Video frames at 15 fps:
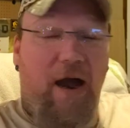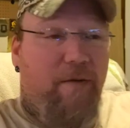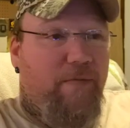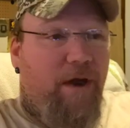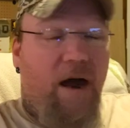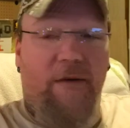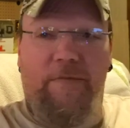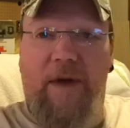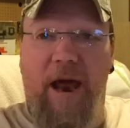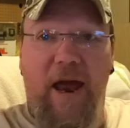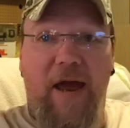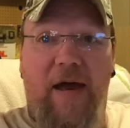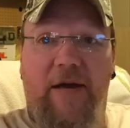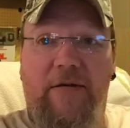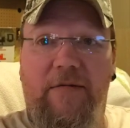I'm not
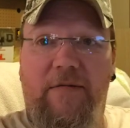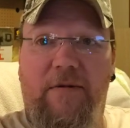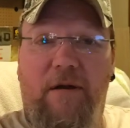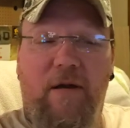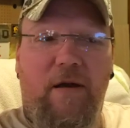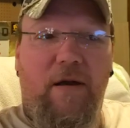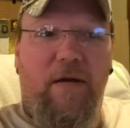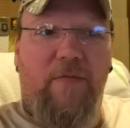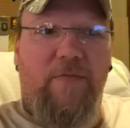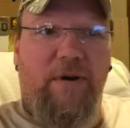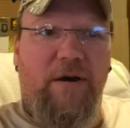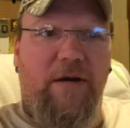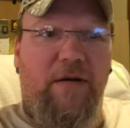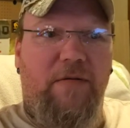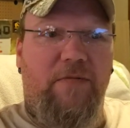mad,
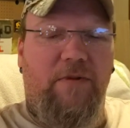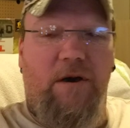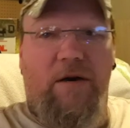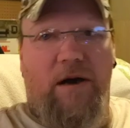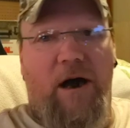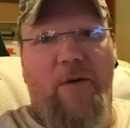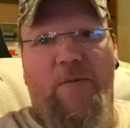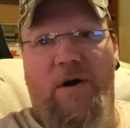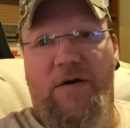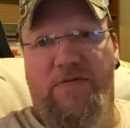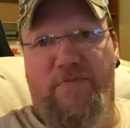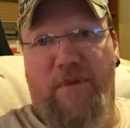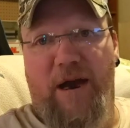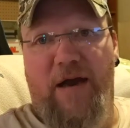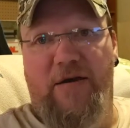but, well, I was
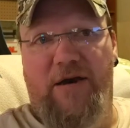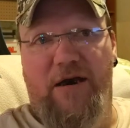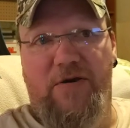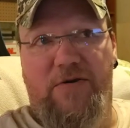mad